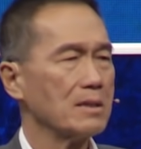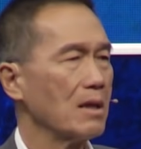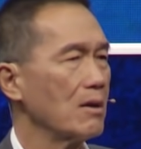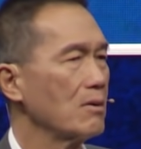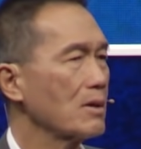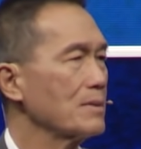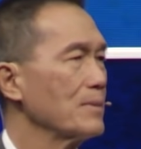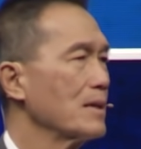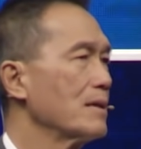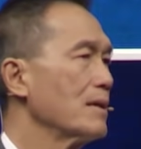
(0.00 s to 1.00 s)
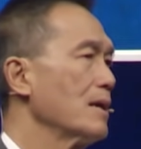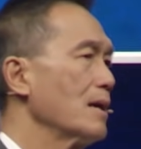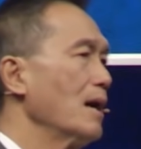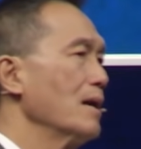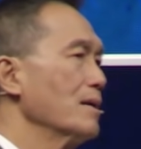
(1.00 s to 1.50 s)
Now look at me.
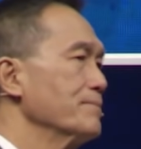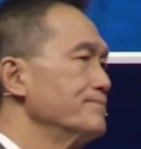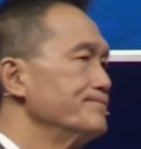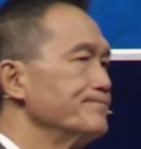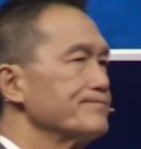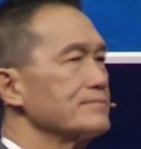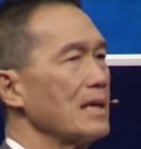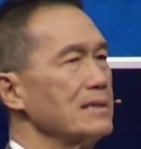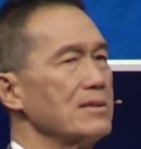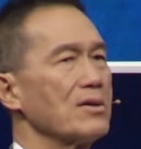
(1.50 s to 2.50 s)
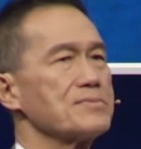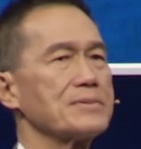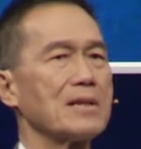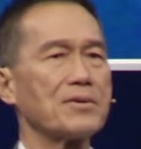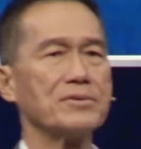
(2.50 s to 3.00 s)
Here I am in the
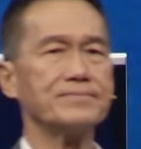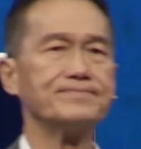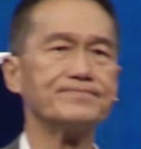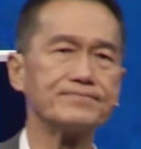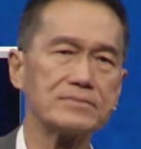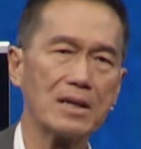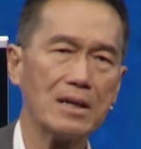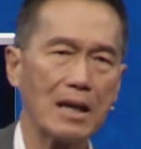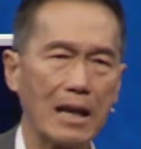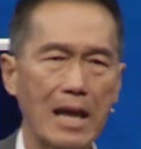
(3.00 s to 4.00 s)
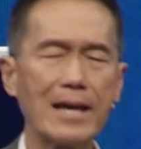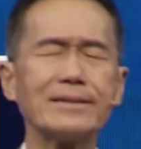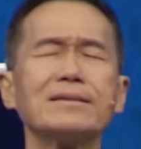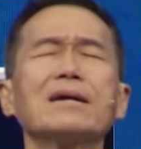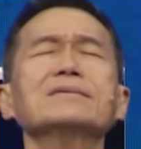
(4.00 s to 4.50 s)
hospital room,
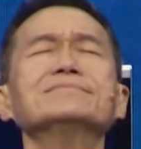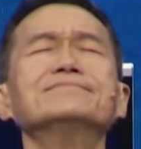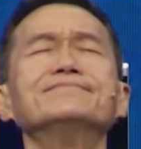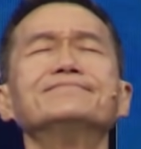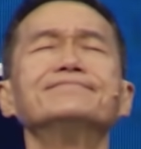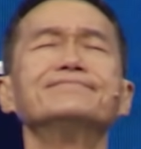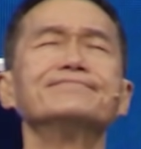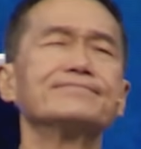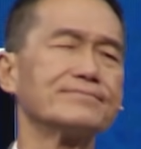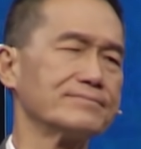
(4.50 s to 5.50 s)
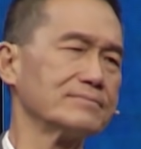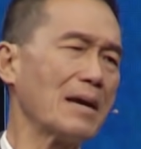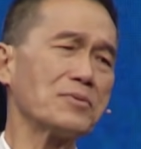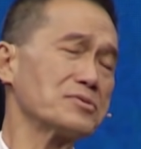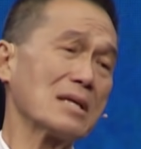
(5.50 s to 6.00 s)
lying down.
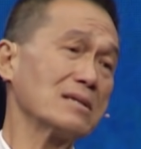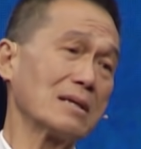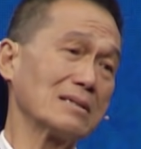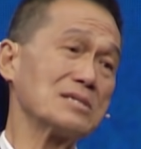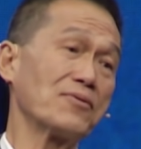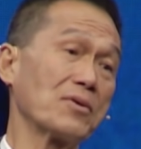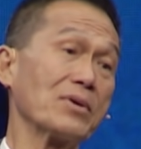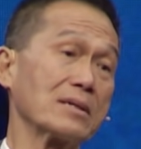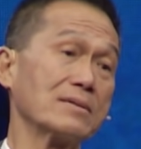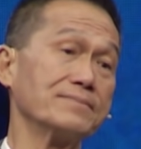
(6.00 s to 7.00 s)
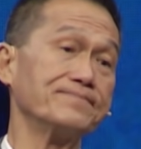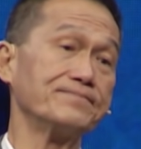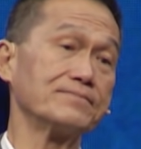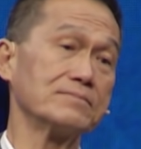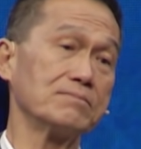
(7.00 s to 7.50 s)
I have to stay there at least for a week.
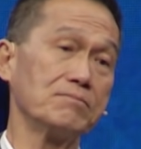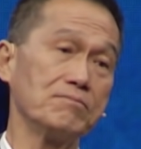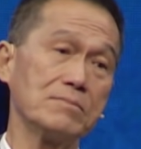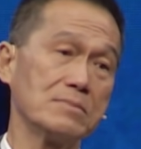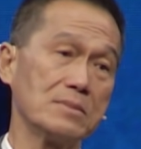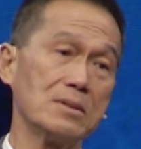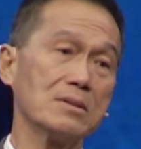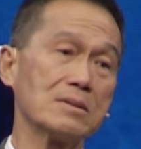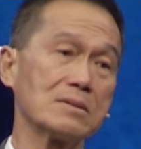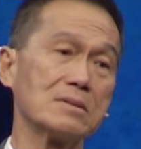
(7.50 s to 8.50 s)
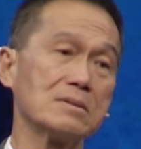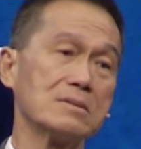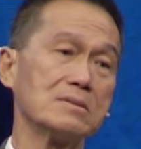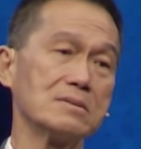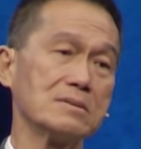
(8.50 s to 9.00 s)
You know,
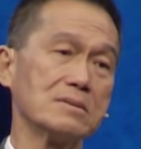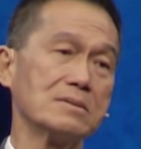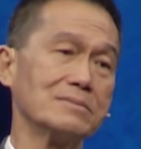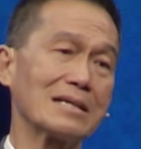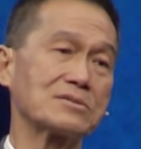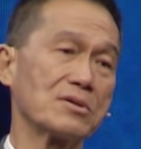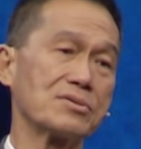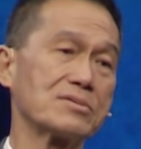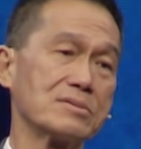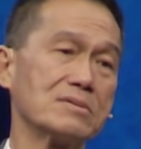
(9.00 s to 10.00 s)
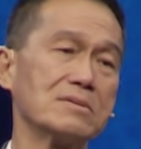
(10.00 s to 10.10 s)
dextrose.